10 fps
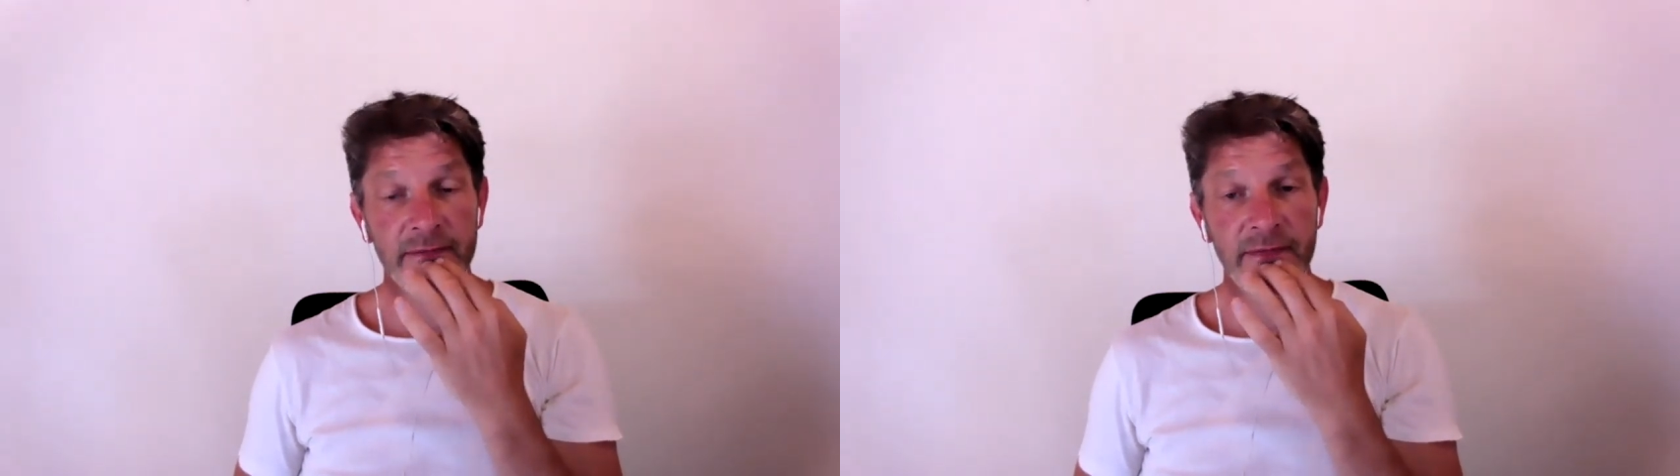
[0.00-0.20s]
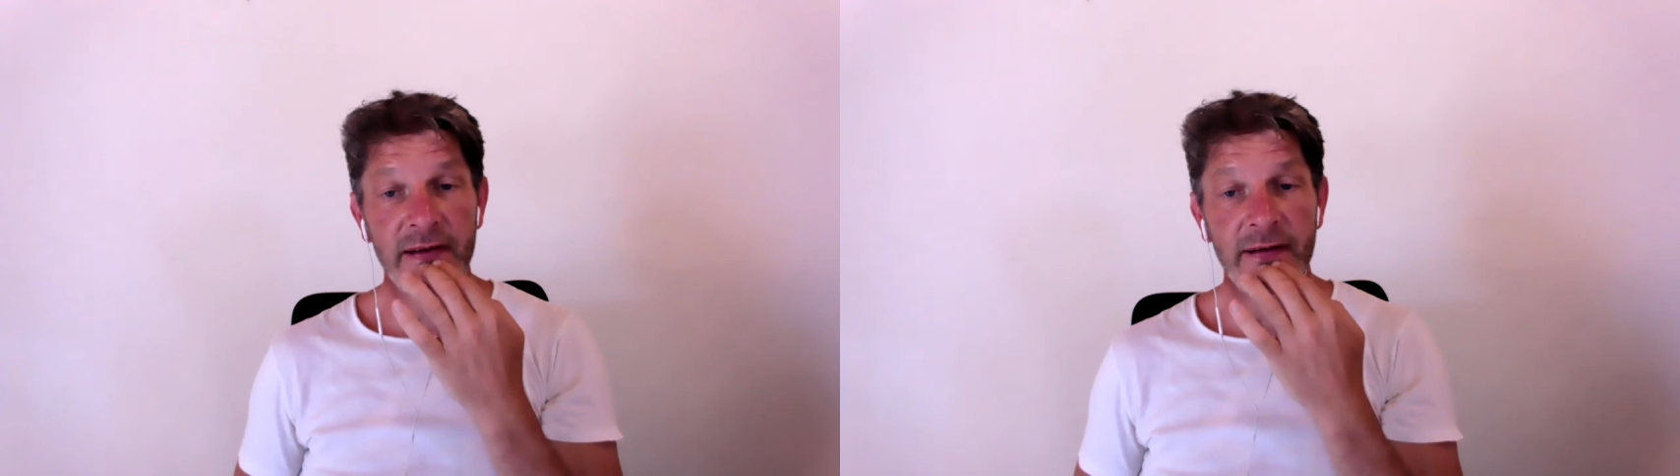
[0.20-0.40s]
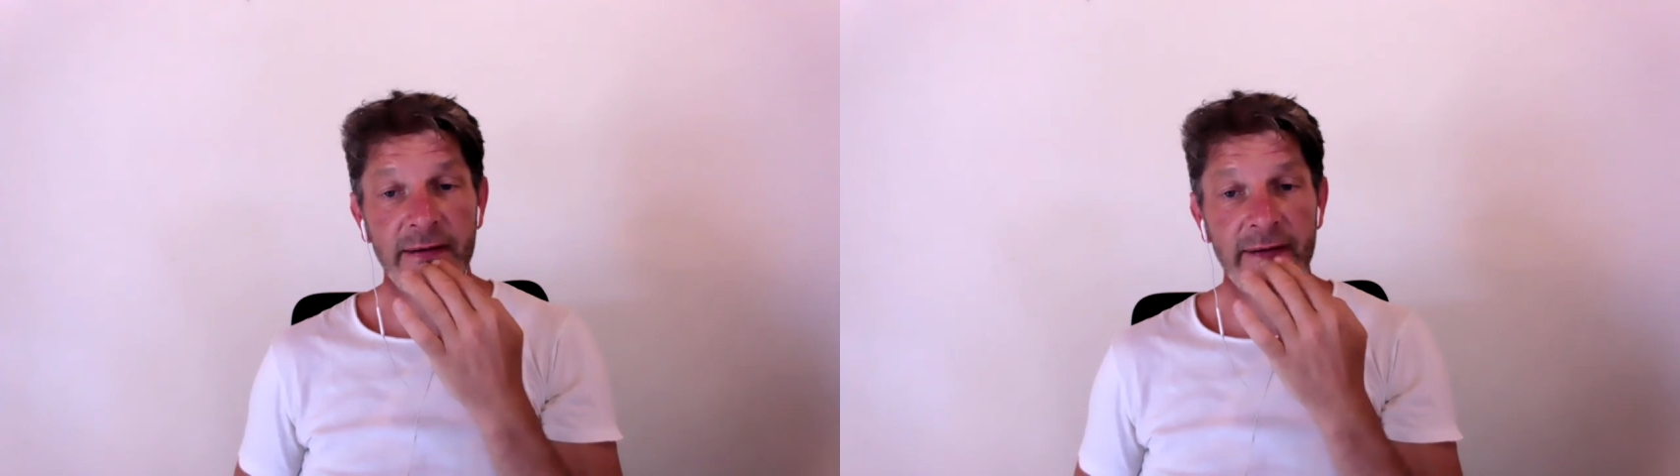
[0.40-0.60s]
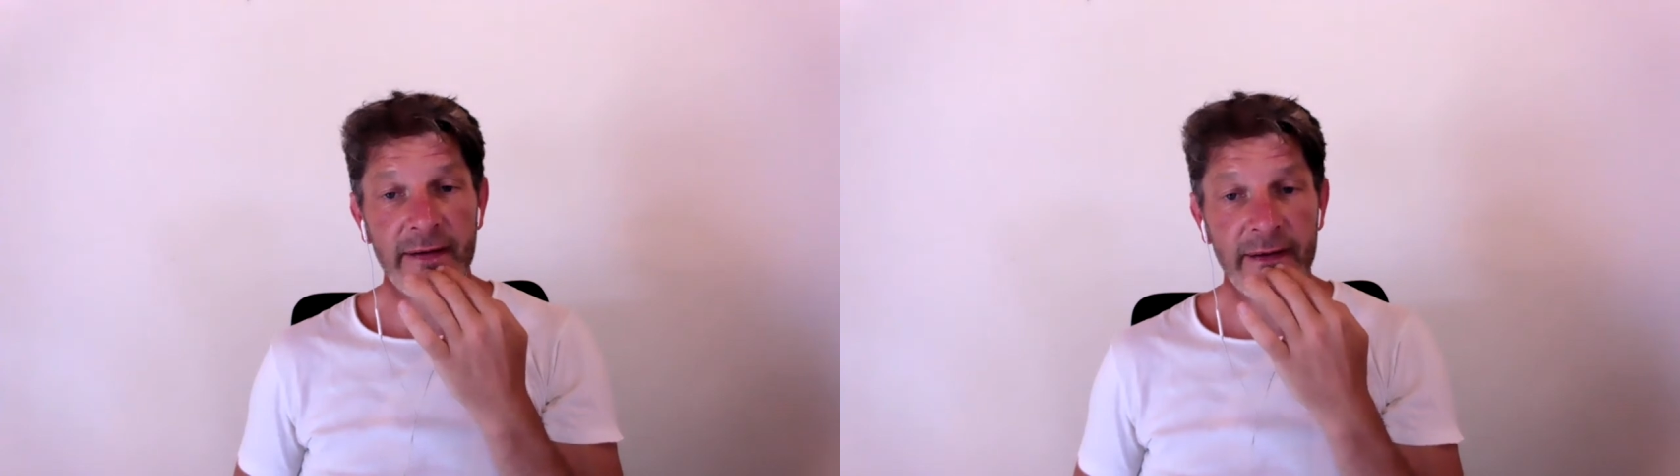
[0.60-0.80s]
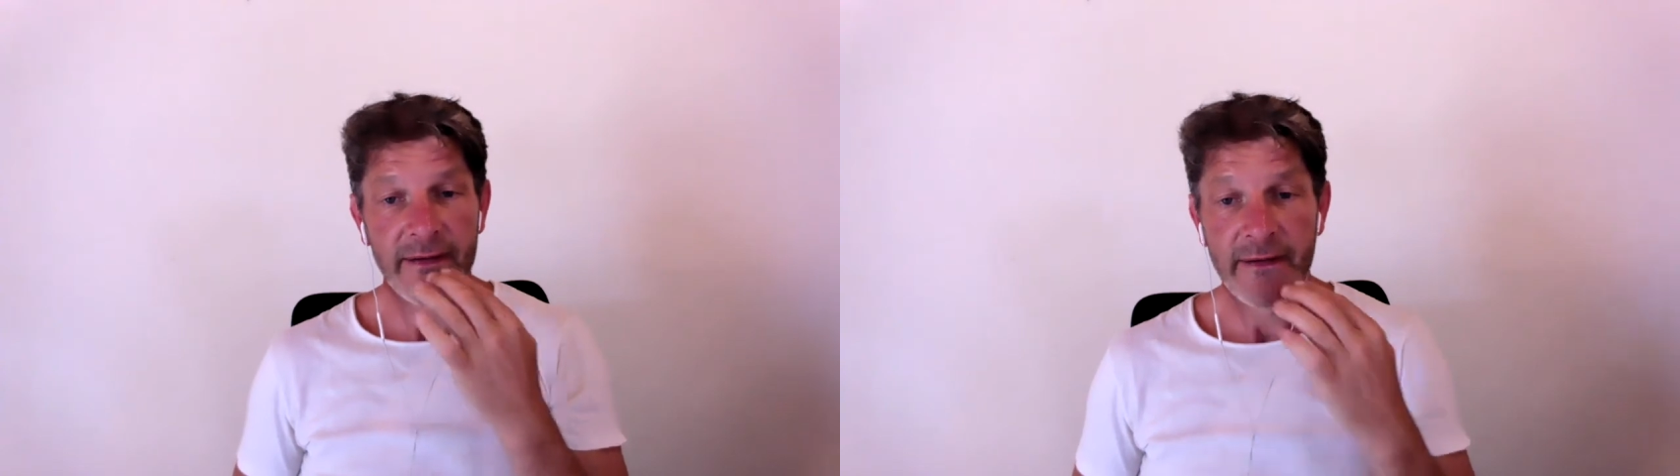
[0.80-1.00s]
Feeling
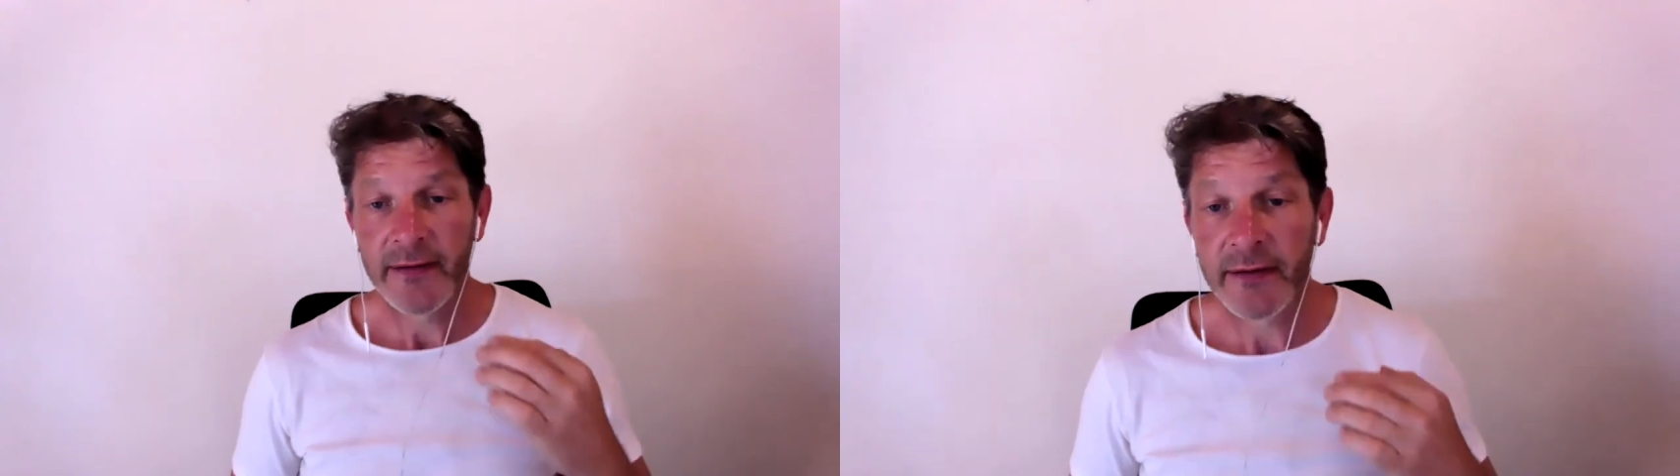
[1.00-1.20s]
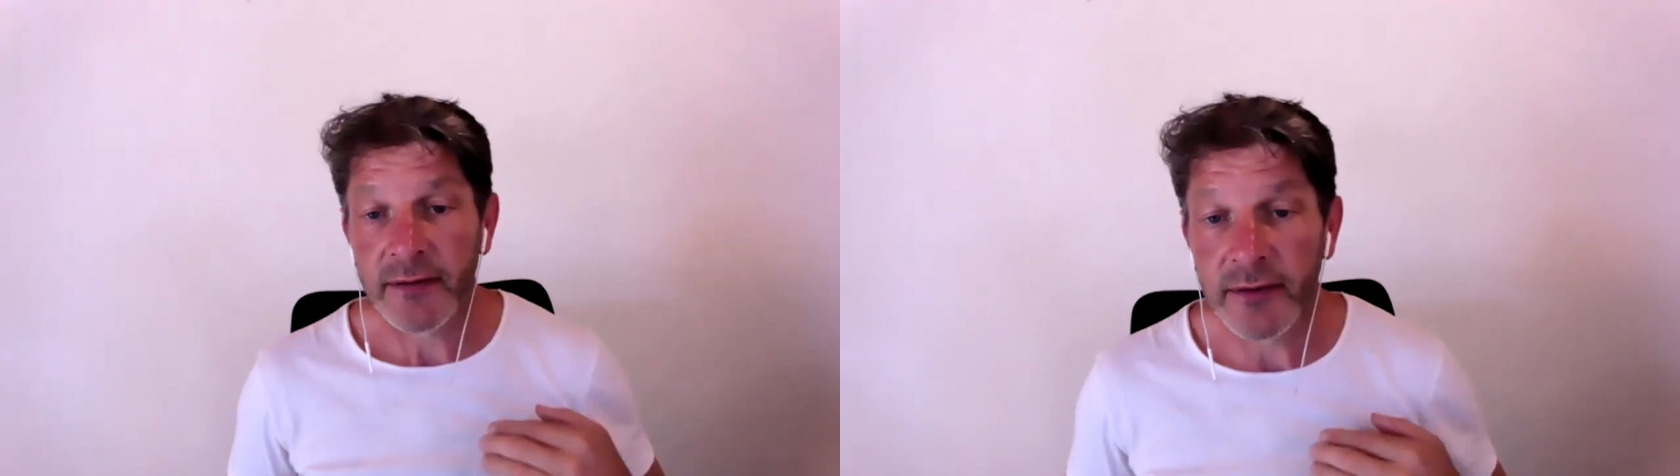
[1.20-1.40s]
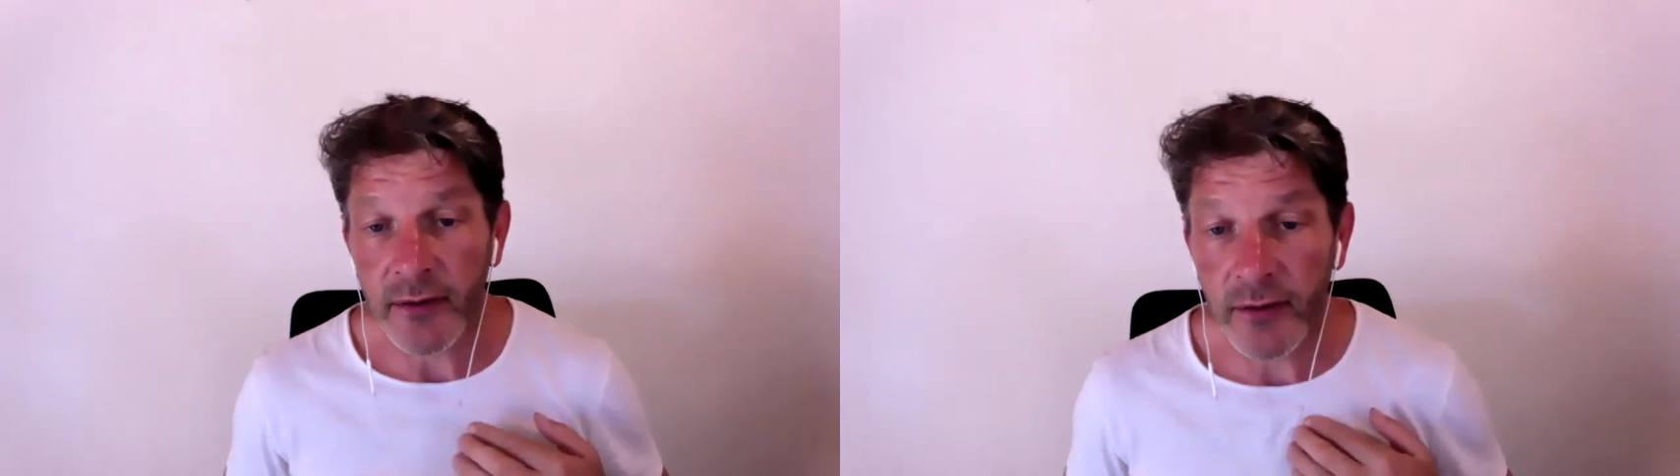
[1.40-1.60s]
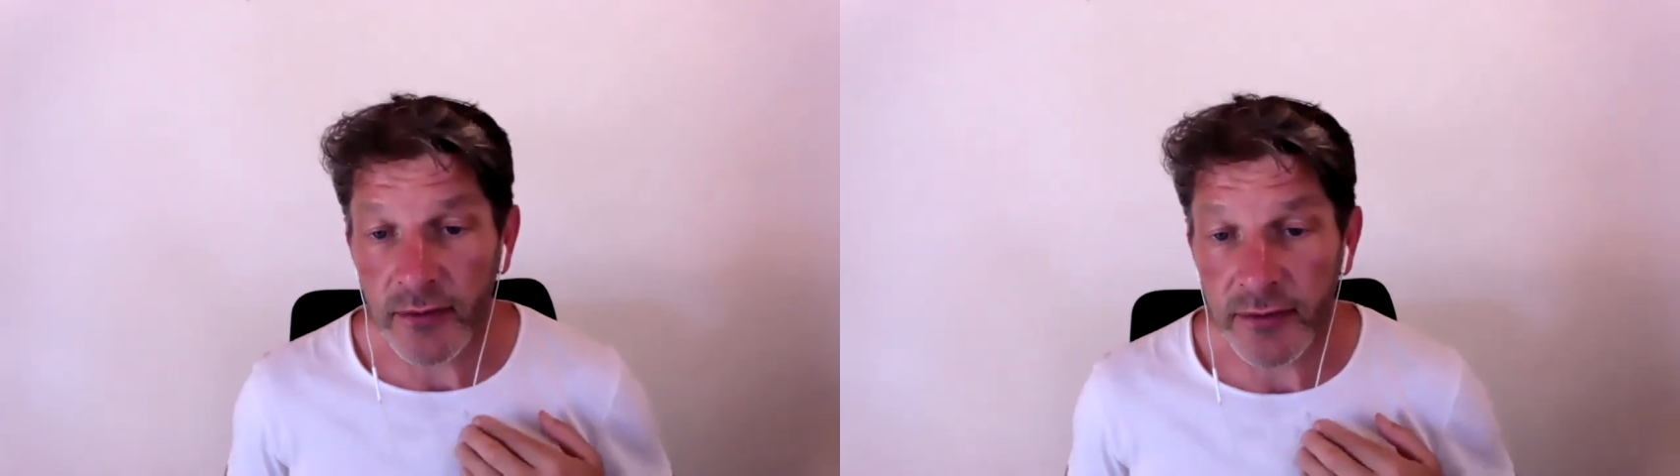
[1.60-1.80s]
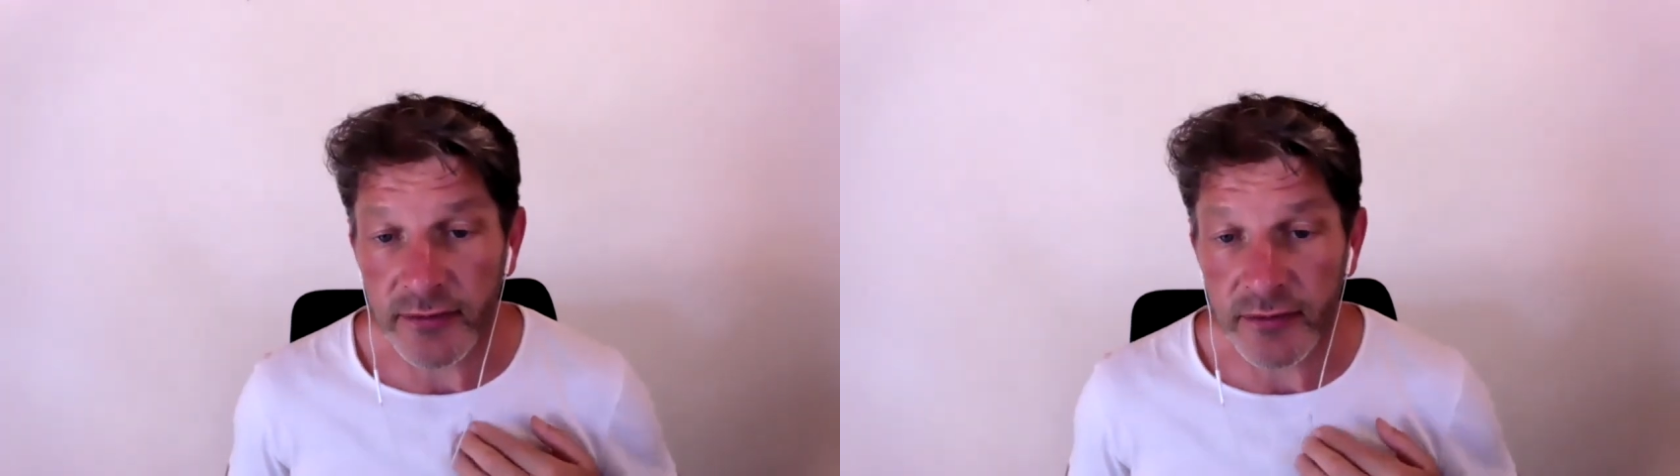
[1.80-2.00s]
all this